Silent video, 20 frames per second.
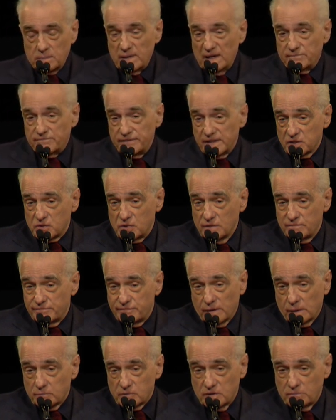fiction
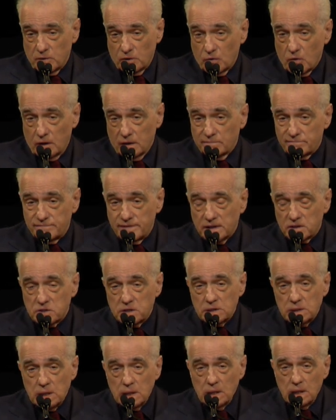films, you would call them
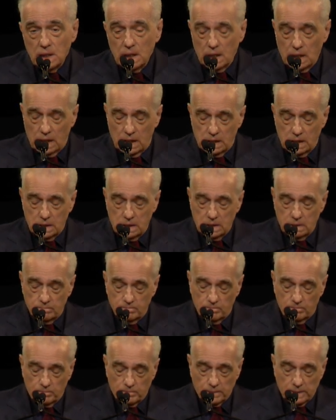fiction,
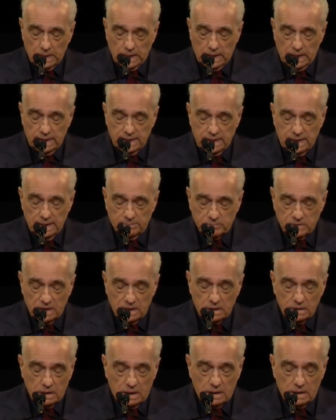I kept
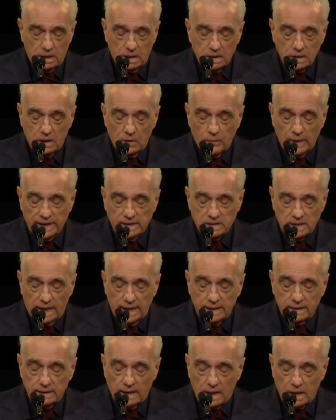on an ongoing
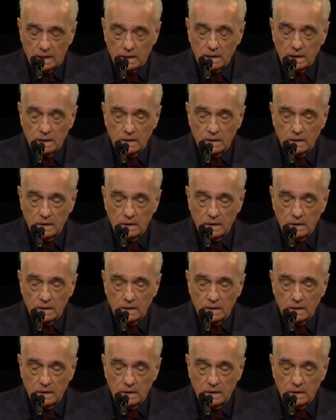dialogue